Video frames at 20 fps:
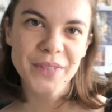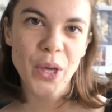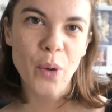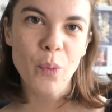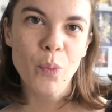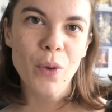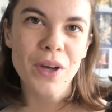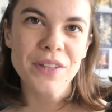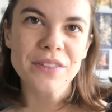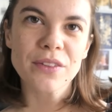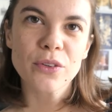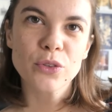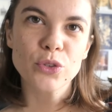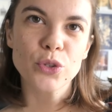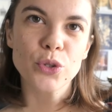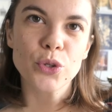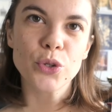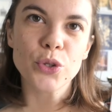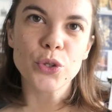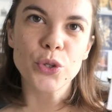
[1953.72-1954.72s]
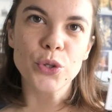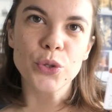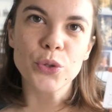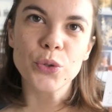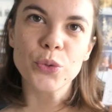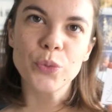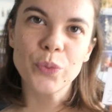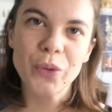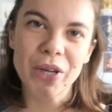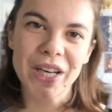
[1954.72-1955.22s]
What do
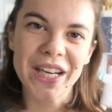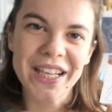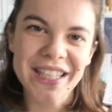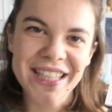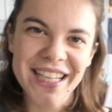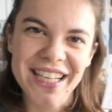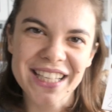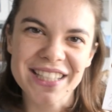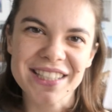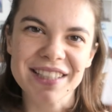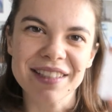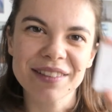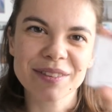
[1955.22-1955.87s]
you really need?